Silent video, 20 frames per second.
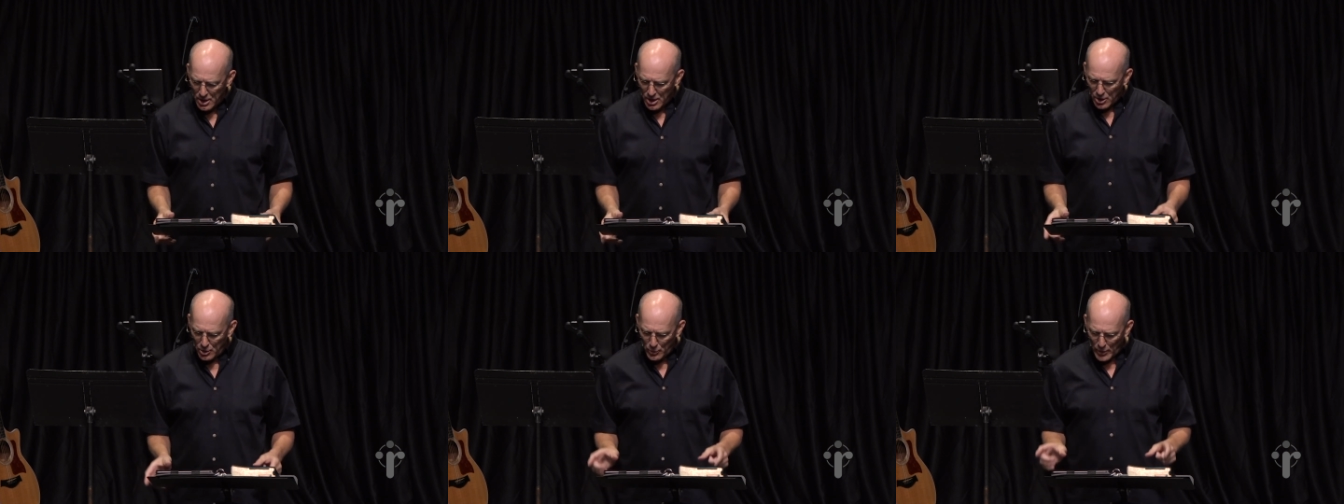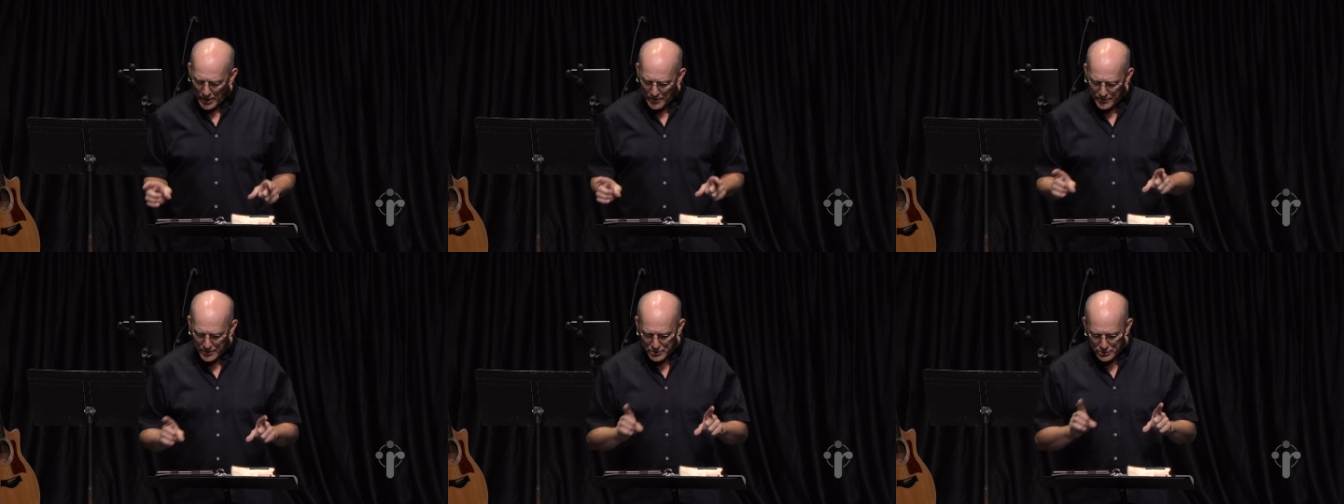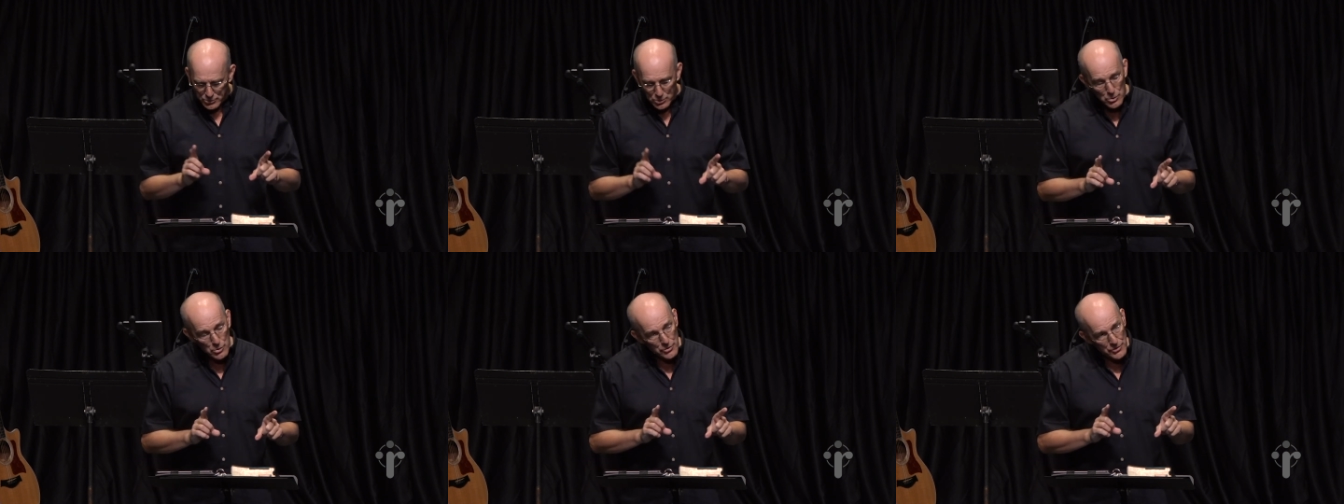around the
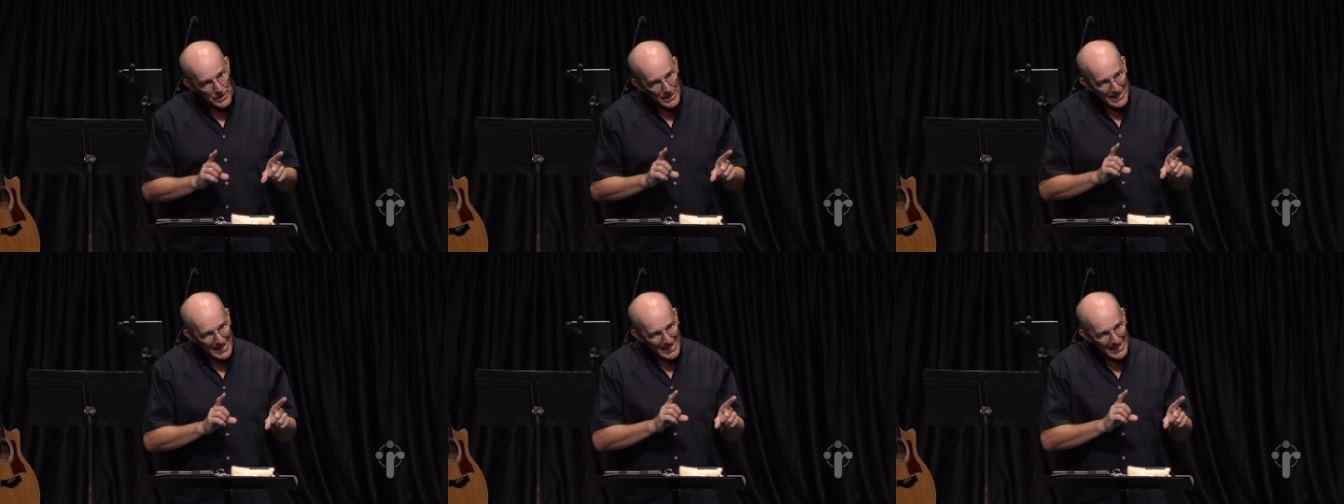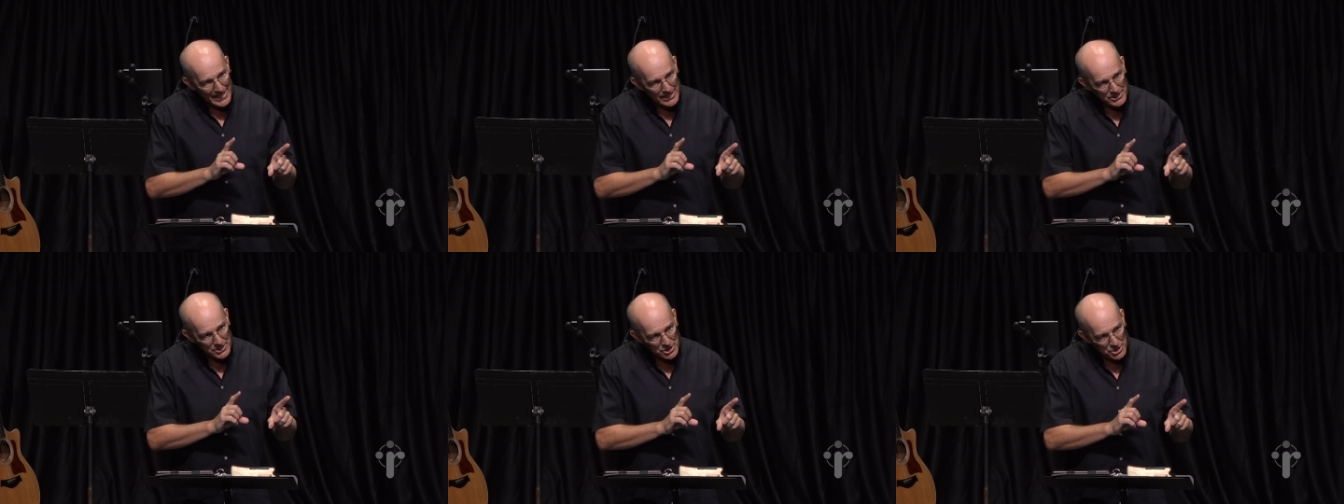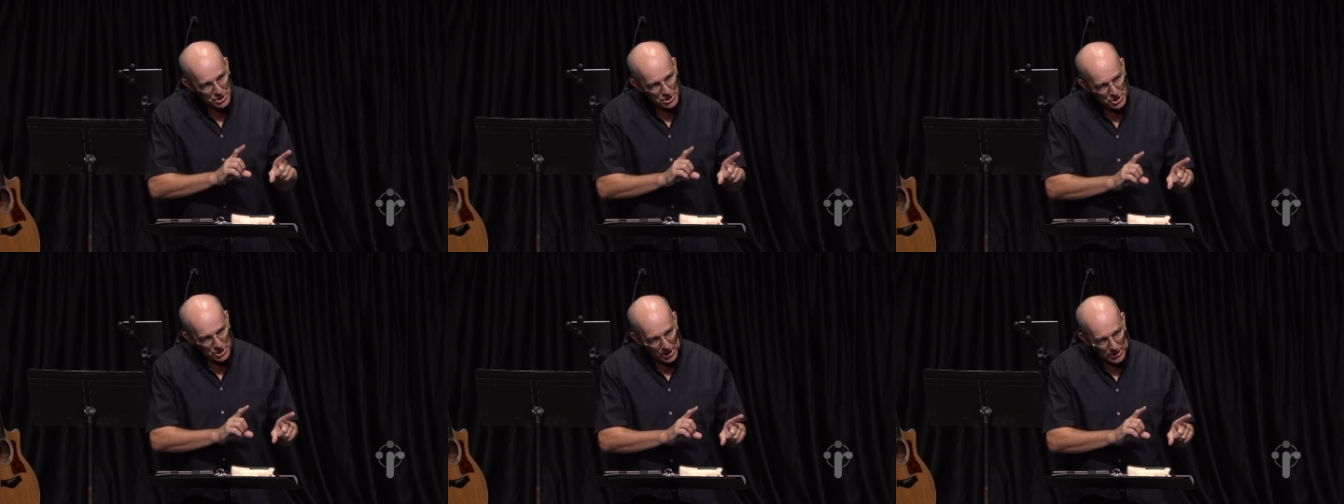truth that he has
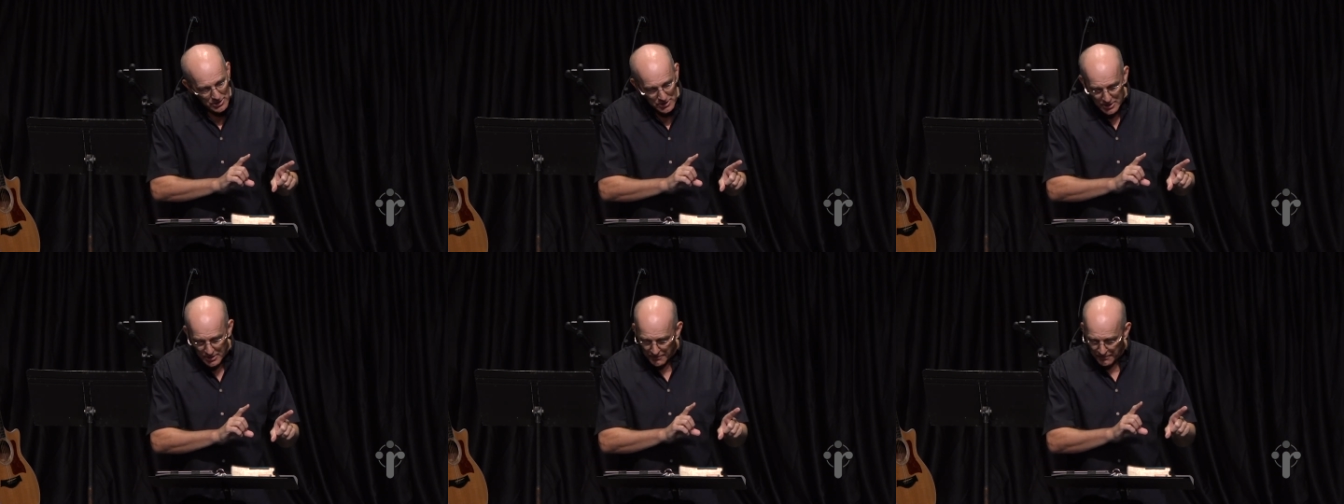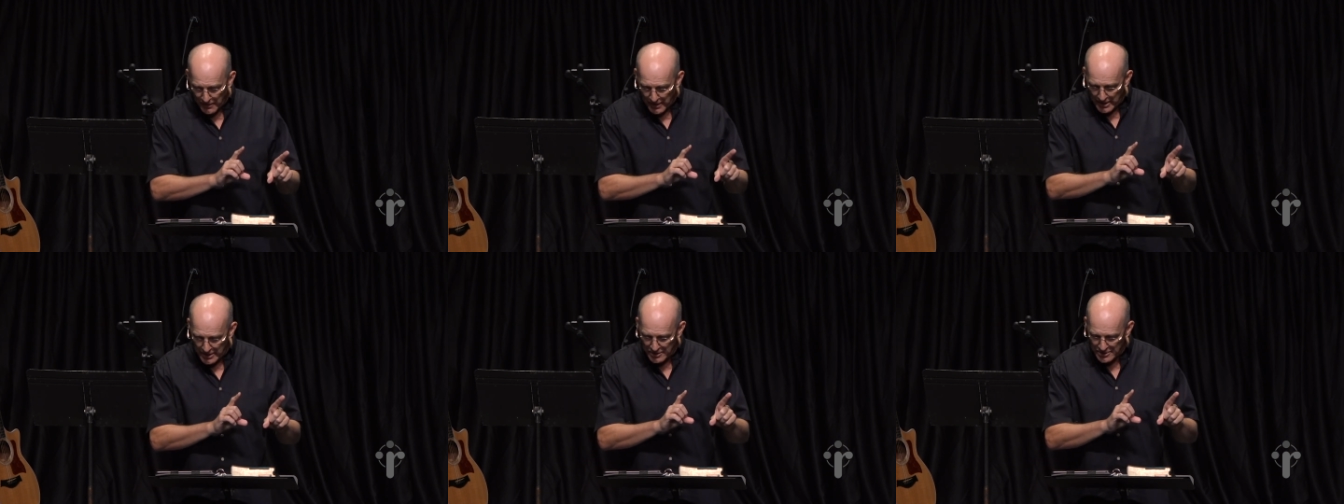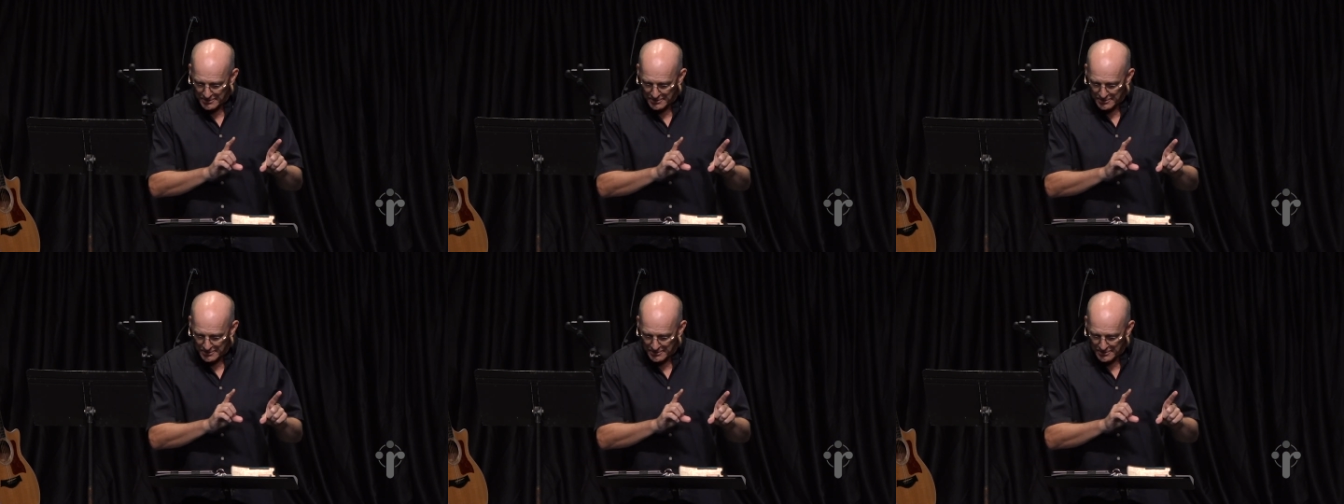justified